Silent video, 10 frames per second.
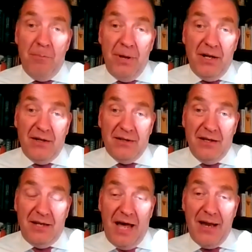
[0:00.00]
build
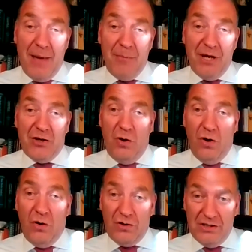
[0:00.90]
a dynamic
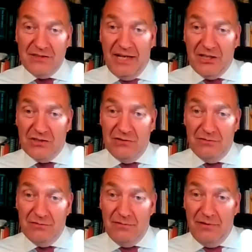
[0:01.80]
organization.
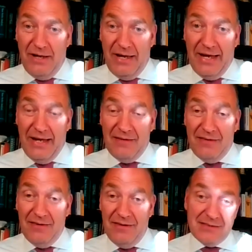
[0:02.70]
And
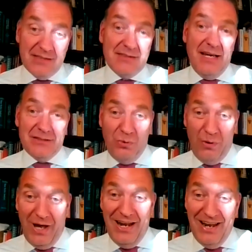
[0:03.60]
this is as
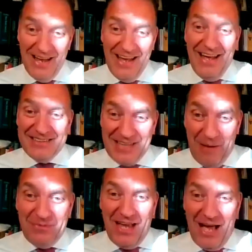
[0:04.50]
well
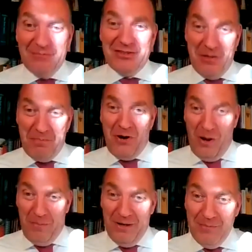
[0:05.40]
sometimes a
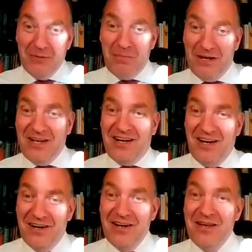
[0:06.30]
problem, in
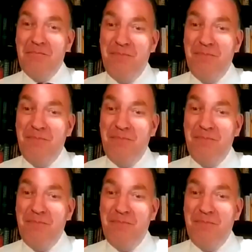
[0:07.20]
particular in